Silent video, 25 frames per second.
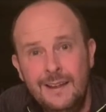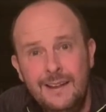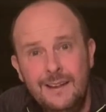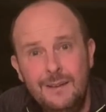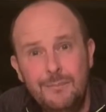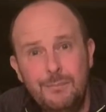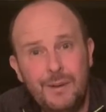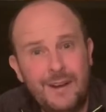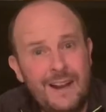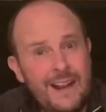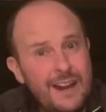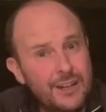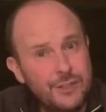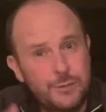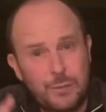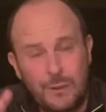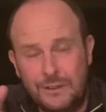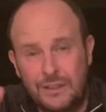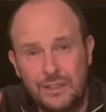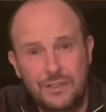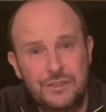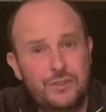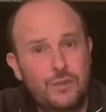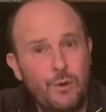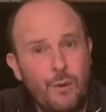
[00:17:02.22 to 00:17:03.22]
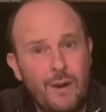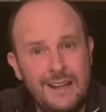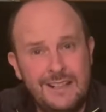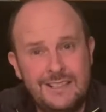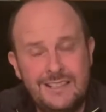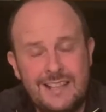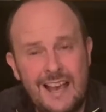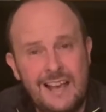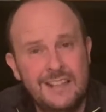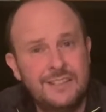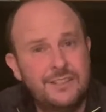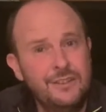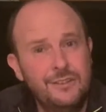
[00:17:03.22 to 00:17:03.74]
But here's what the story
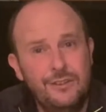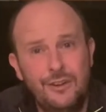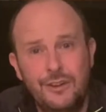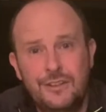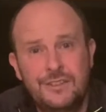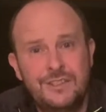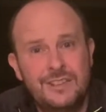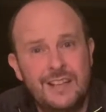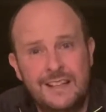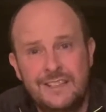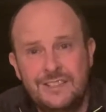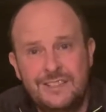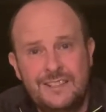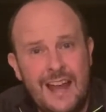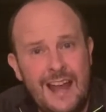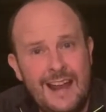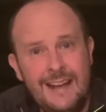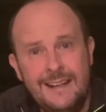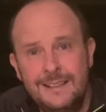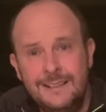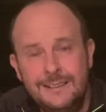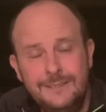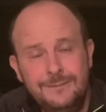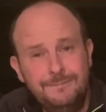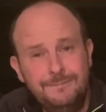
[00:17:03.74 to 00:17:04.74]
says in Luke 16.